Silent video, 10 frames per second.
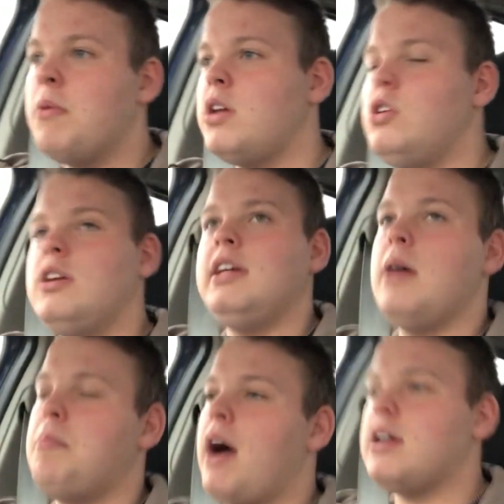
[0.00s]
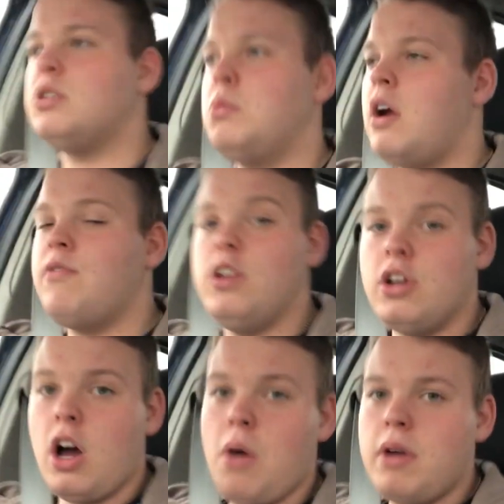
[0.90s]
or make sure you can get back to wherever
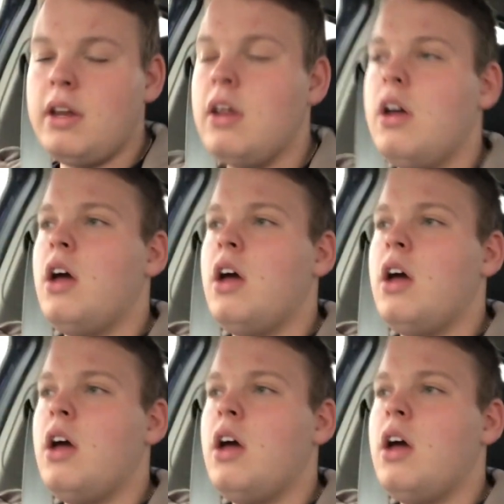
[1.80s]
you're going.